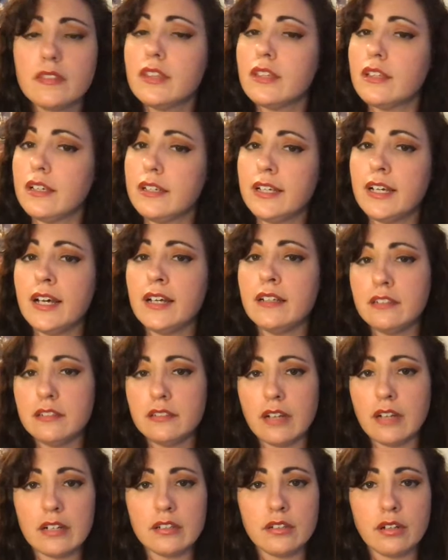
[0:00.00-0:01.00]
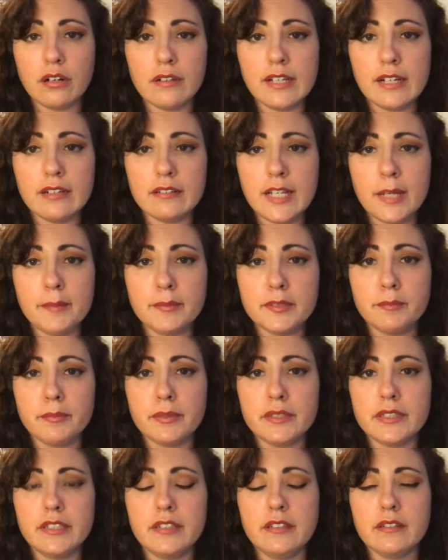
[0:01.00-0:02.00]
Again, not calling out names in
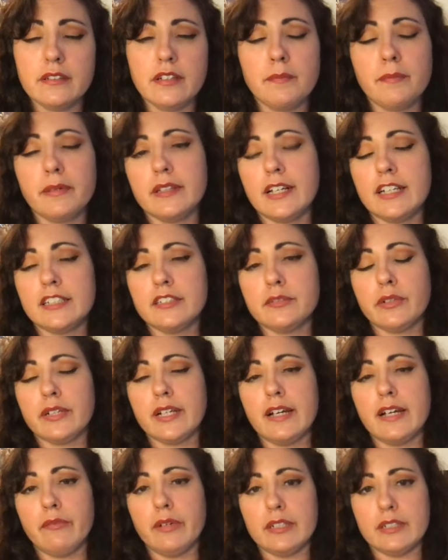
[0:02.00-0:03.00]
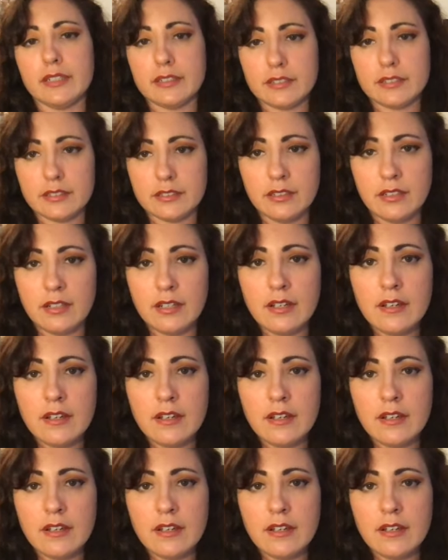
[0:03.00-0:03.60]
particular, but that's what I witnessed.